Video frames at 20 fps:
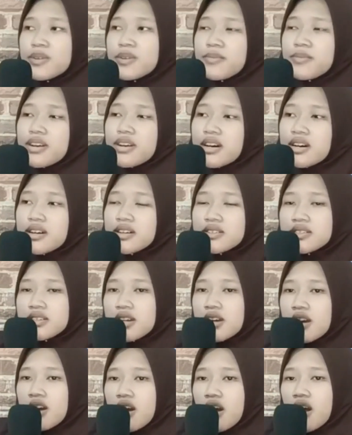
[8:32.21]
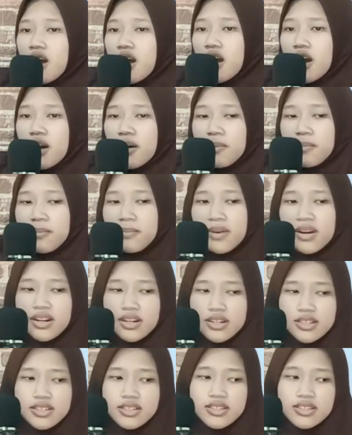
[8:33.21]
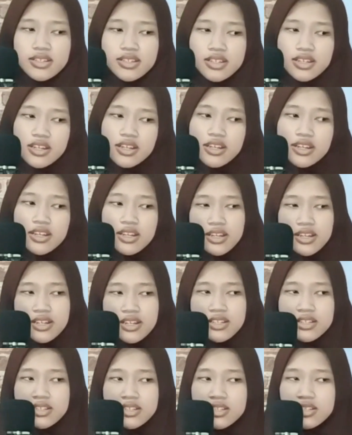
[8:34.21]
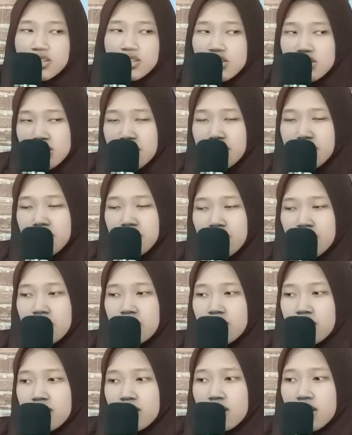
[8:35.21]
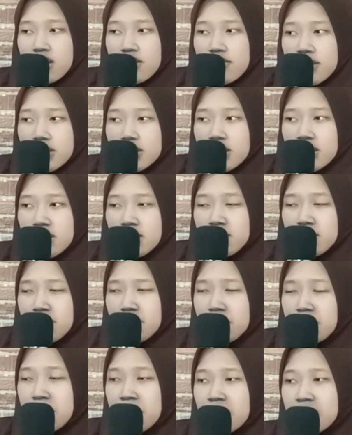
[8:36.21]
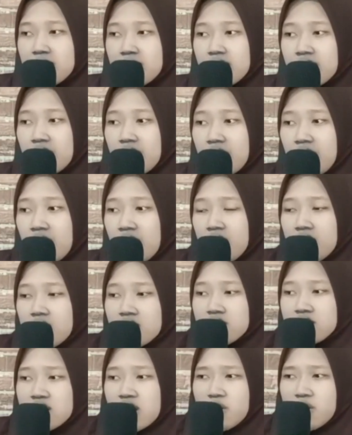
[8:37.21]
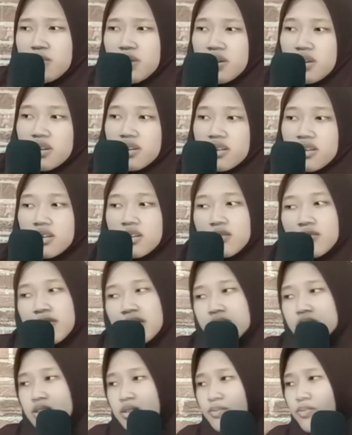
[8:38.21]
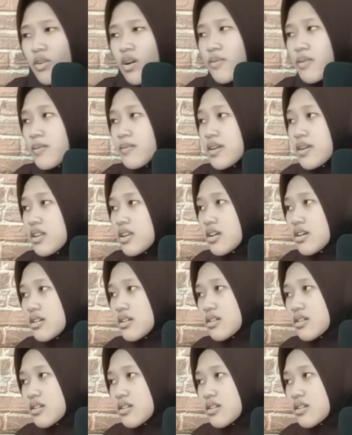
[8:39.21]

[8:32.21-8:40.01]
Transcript: Because Mars is suitable for living thing, but shall we fix the problem in the Earth?